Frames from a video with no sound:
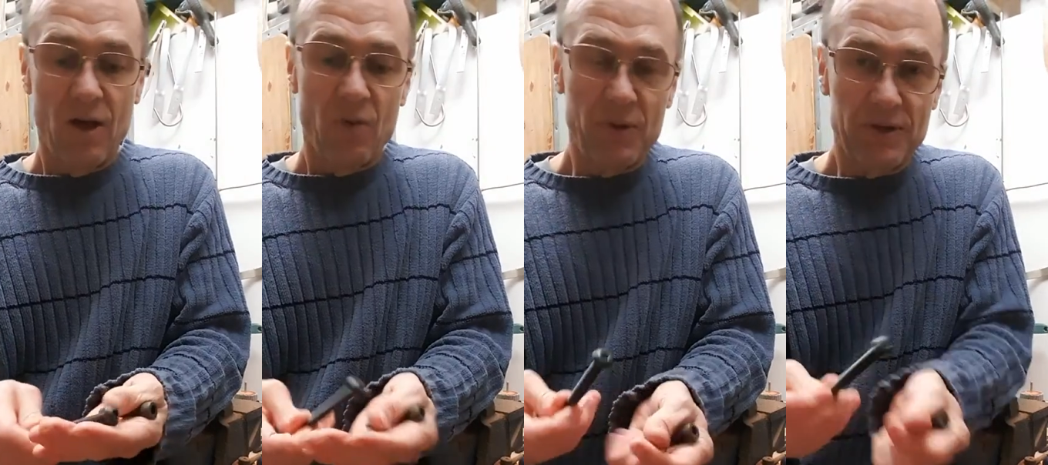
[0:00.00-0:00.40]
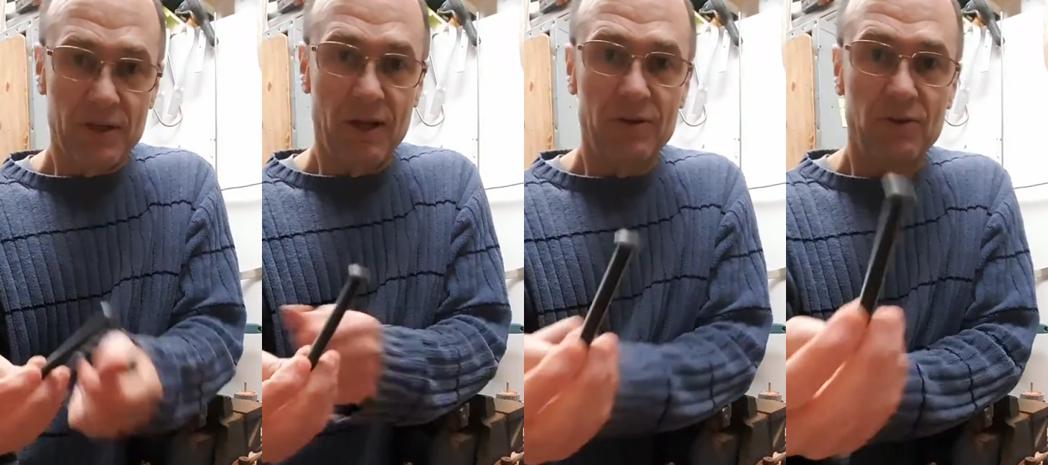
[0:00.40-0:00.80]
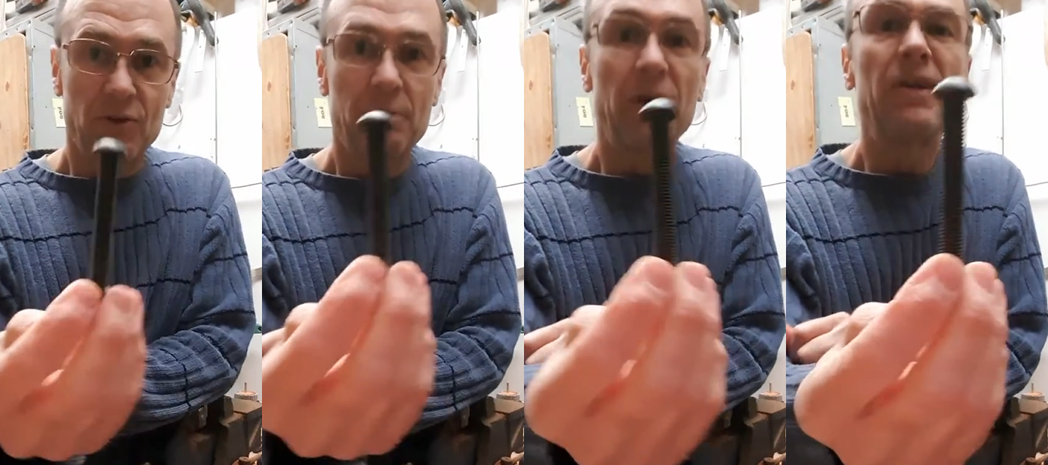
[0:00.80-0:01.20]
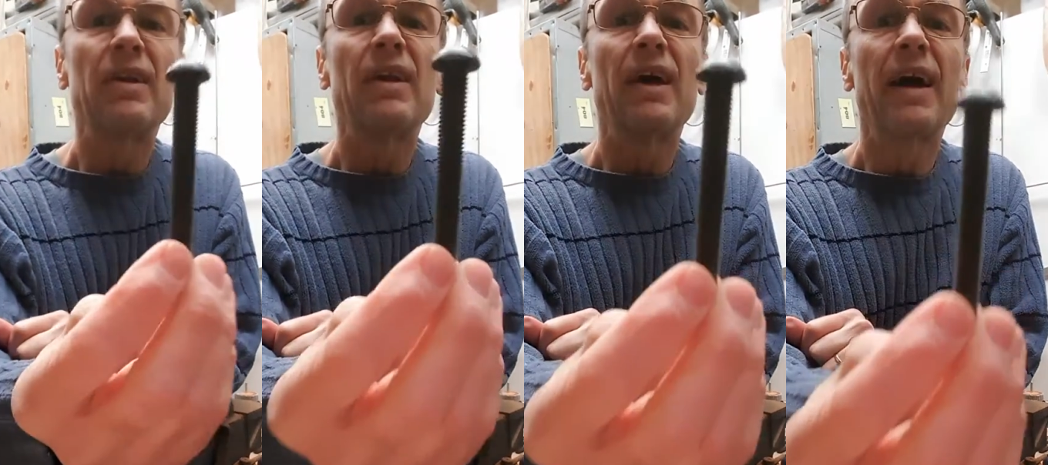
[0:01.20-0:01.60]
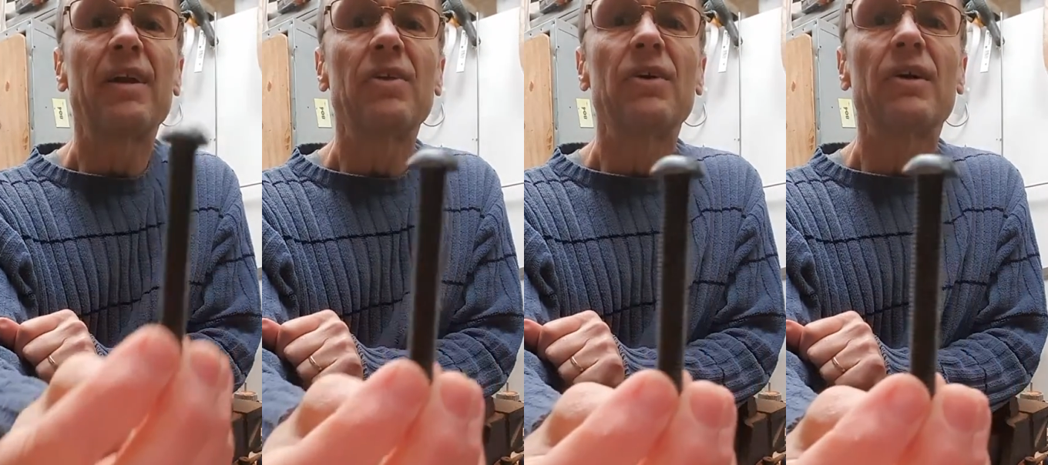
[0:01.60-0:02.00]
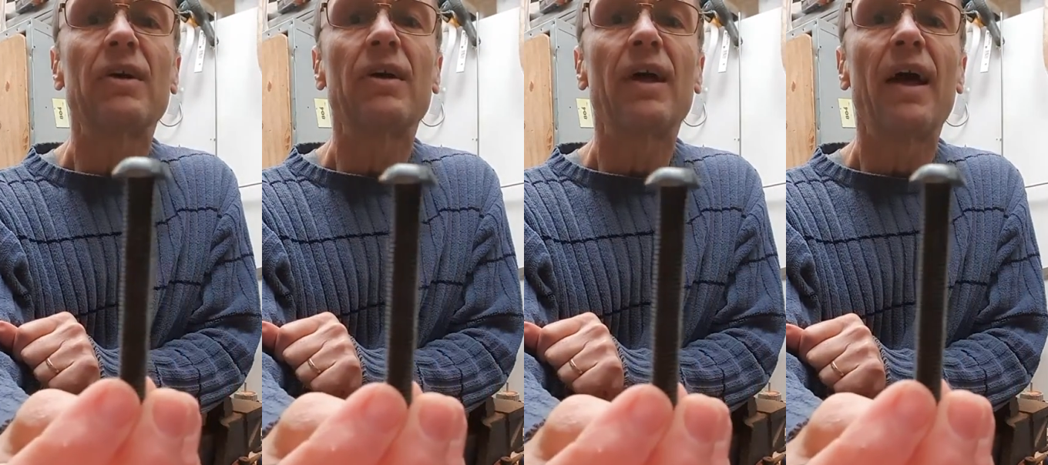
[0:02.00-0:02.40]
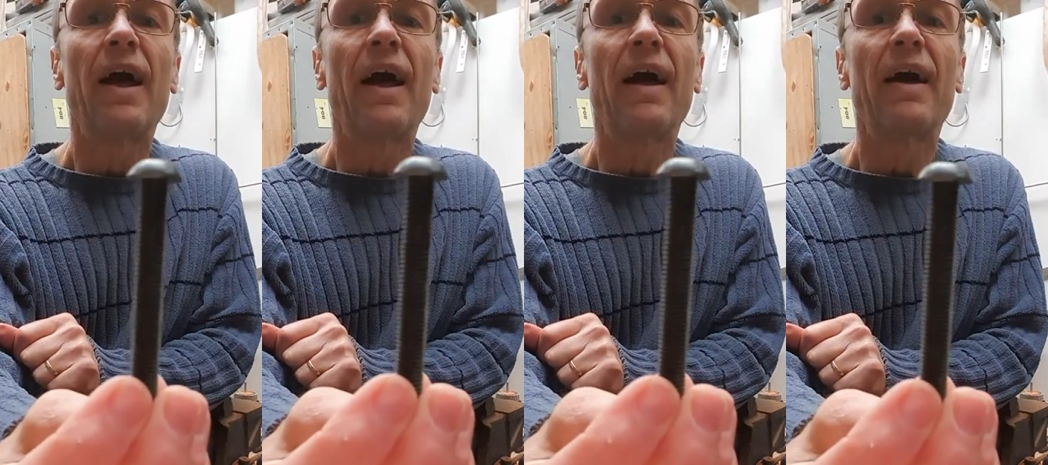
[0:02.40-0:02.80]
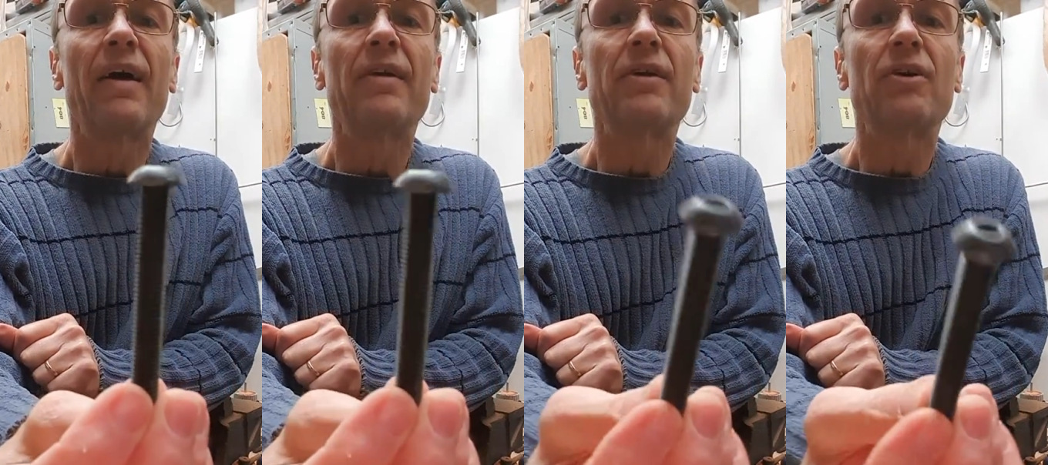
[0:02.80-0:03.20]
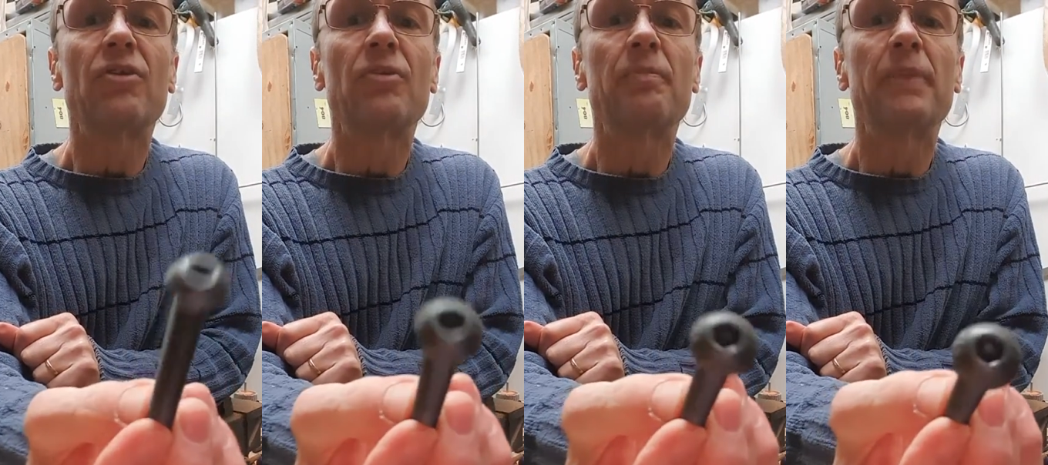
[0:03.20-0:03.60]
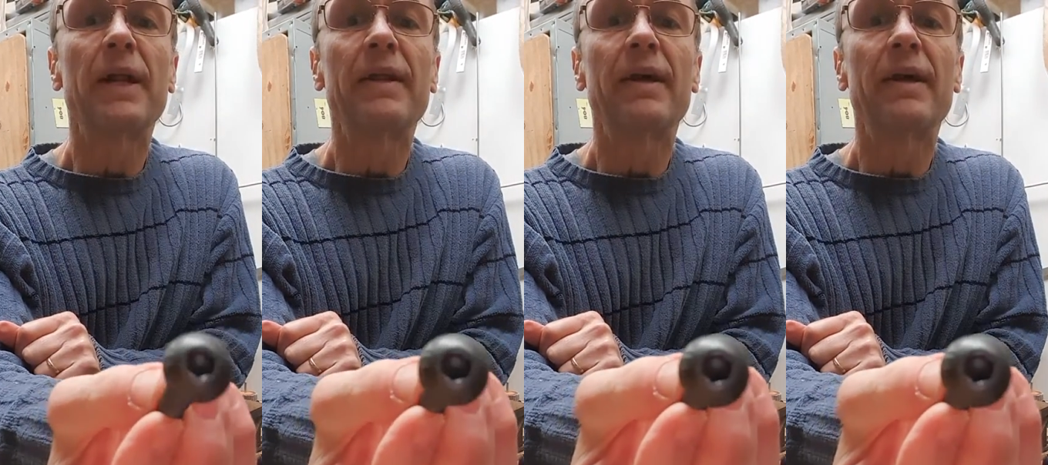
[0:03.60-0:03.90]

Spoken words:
Went to the local spot, had a look, and I got some button